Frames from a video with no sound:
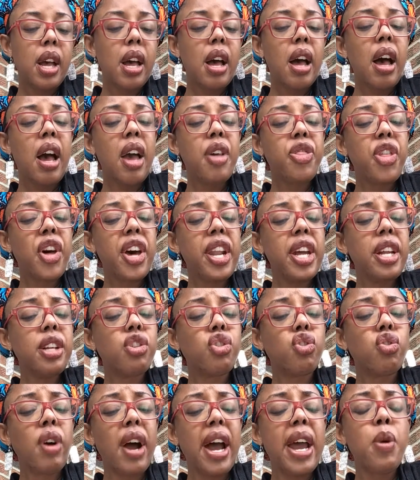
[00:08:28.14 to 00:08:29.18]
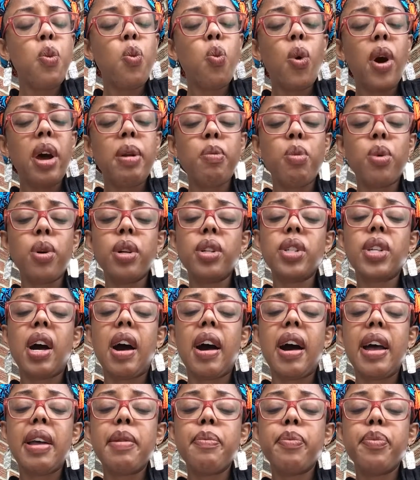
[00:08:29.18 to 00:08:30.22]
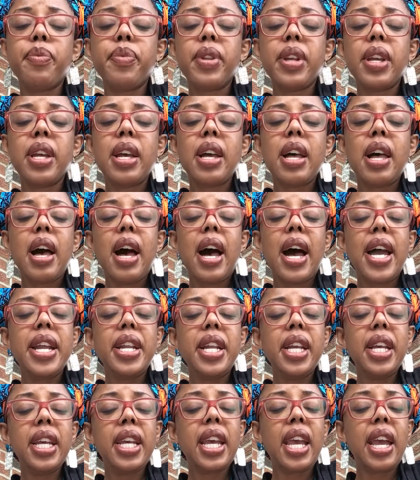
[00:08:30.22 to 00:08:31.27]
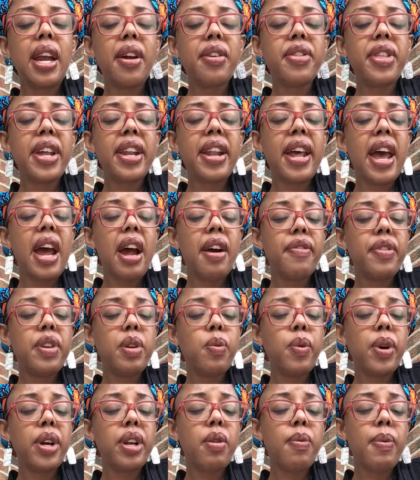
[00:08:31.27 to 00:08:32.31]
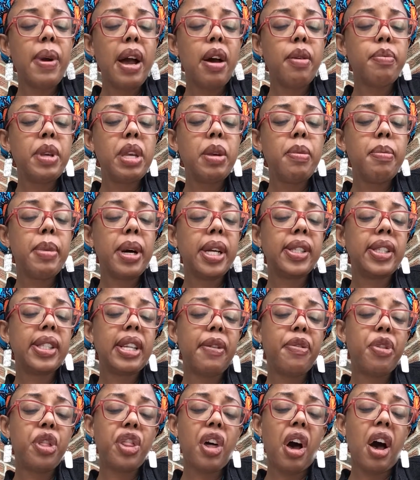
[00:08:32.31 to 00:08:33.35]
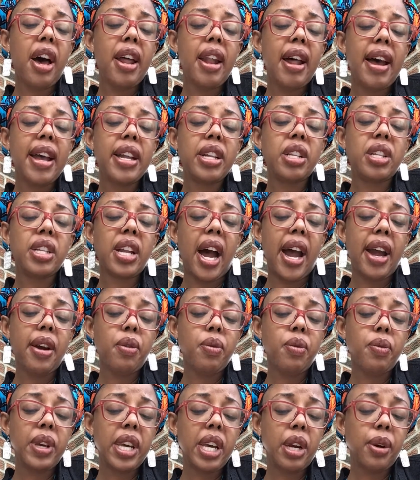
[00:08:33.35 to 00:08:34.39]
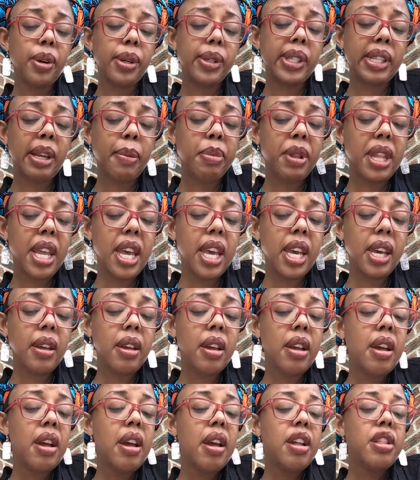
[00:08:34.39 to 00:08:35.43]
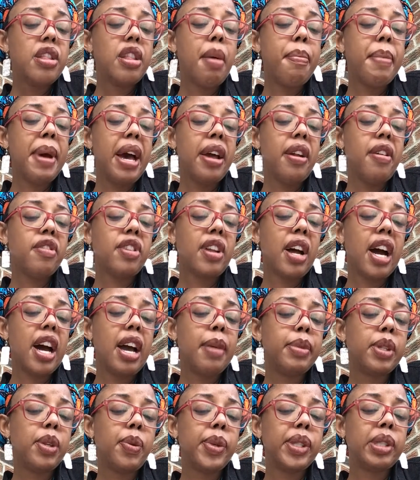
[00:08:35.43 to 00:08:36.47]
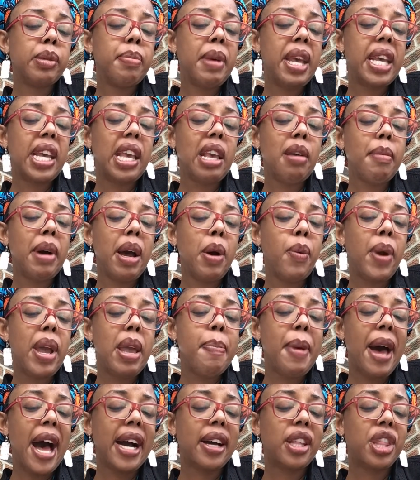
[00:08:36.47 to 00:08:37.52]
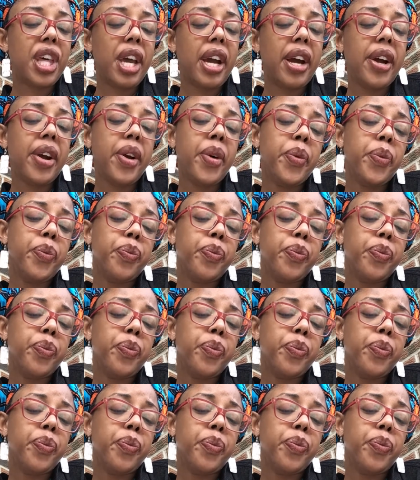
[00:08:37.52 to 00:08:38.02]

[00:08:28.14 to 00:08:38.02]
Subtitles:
I thought I'd try one more time. I didn't care that everyone around me must have thought I had diarrhea or something, the amount of times I was making my way back there.